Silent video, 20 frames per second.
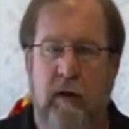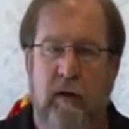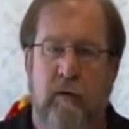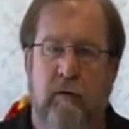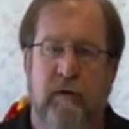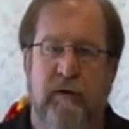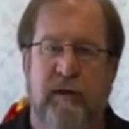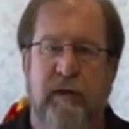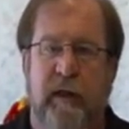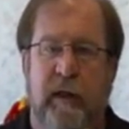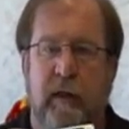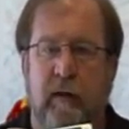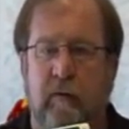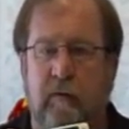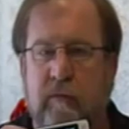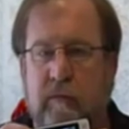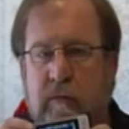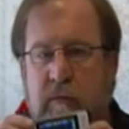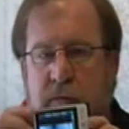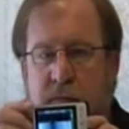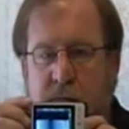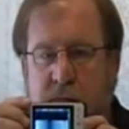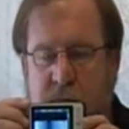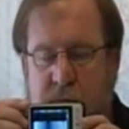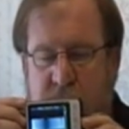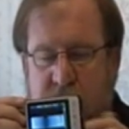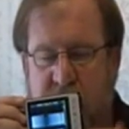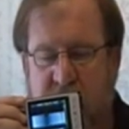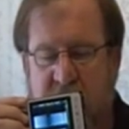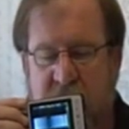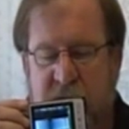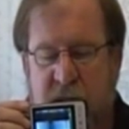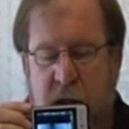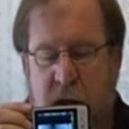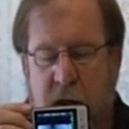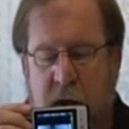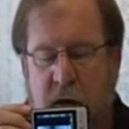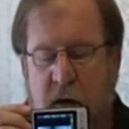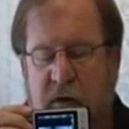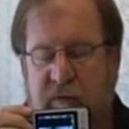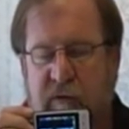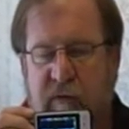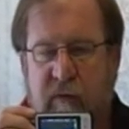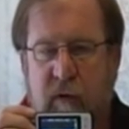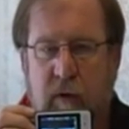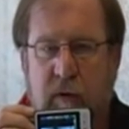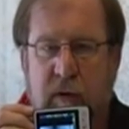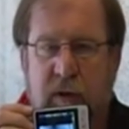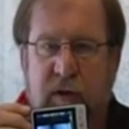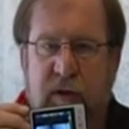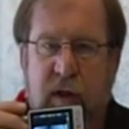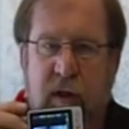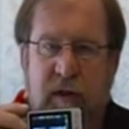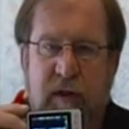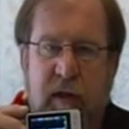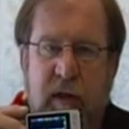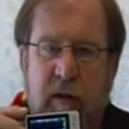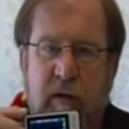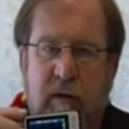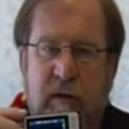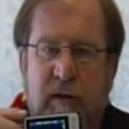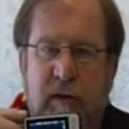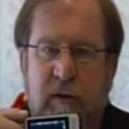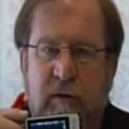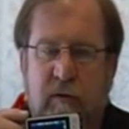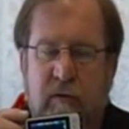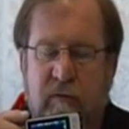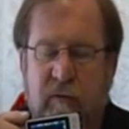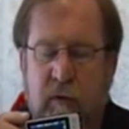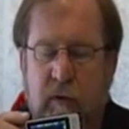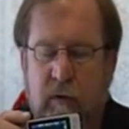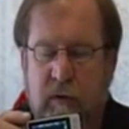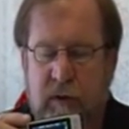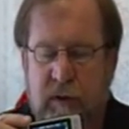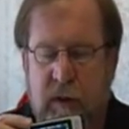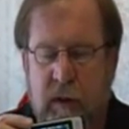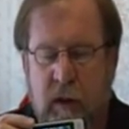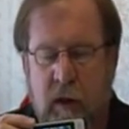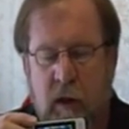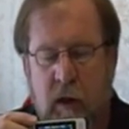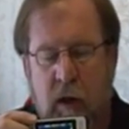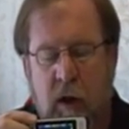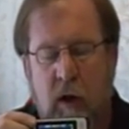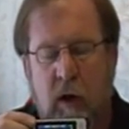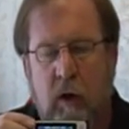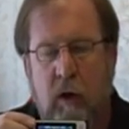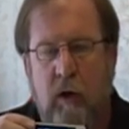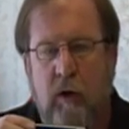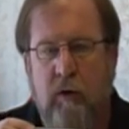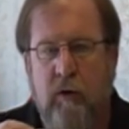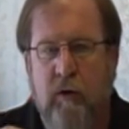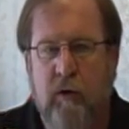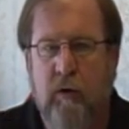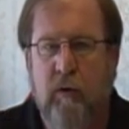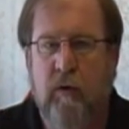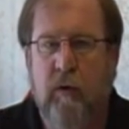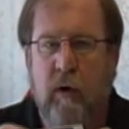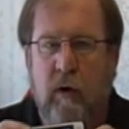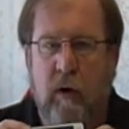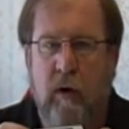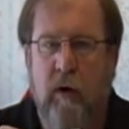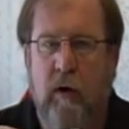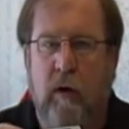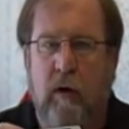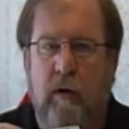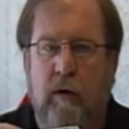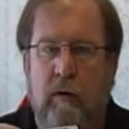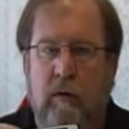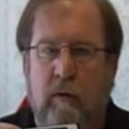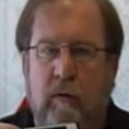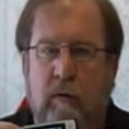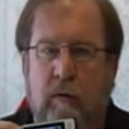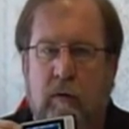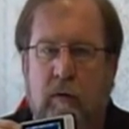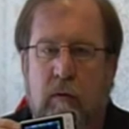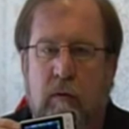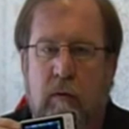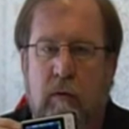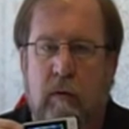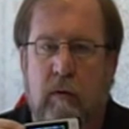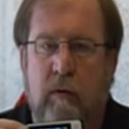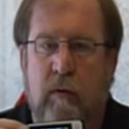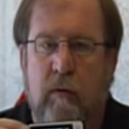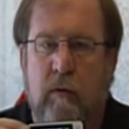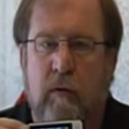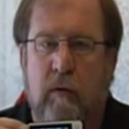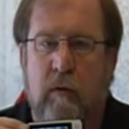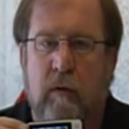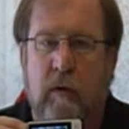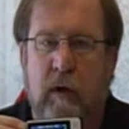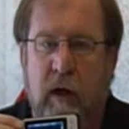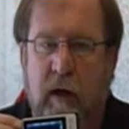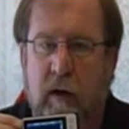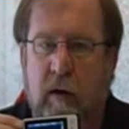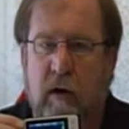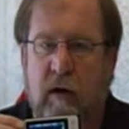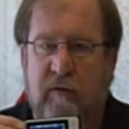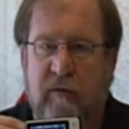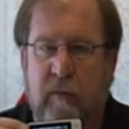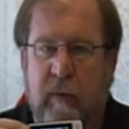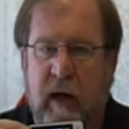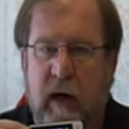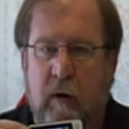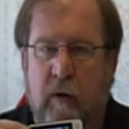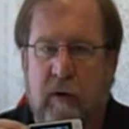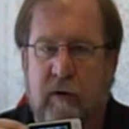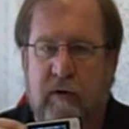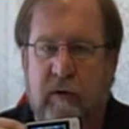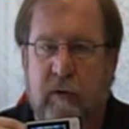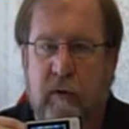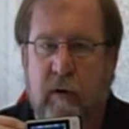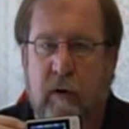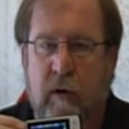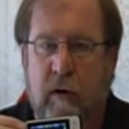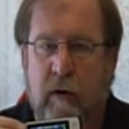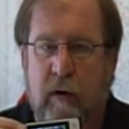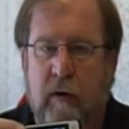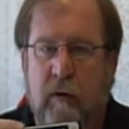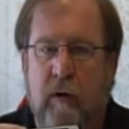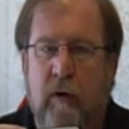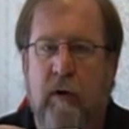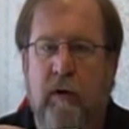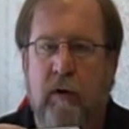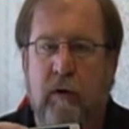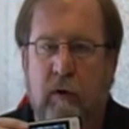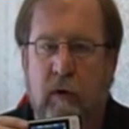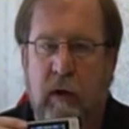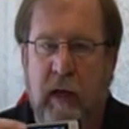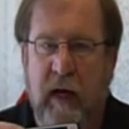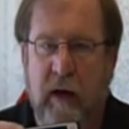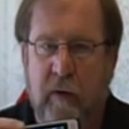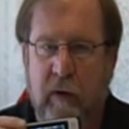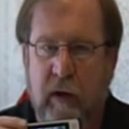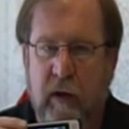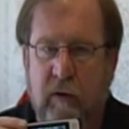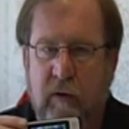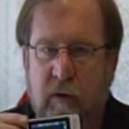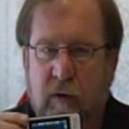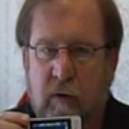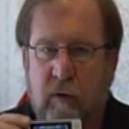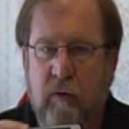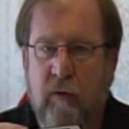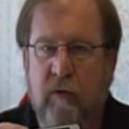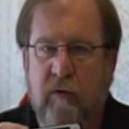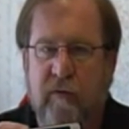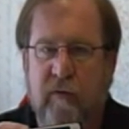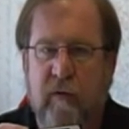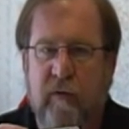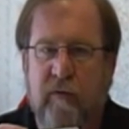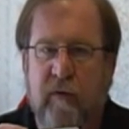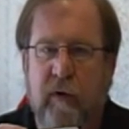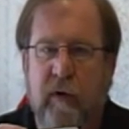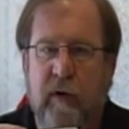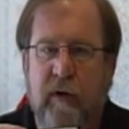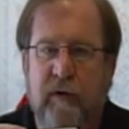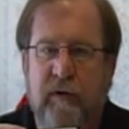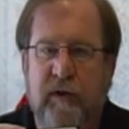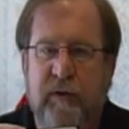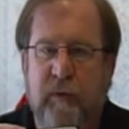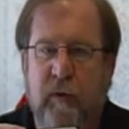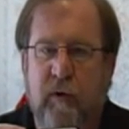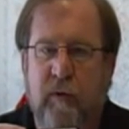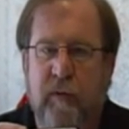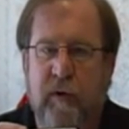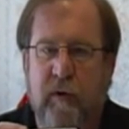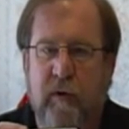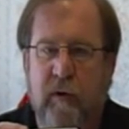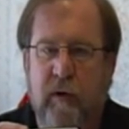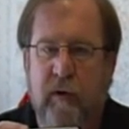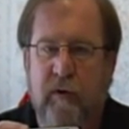and you'll see that's cutting off the voltage, that's down to 0 volts. You are cutting off the power to the carto, you're allowing it to cool for a very small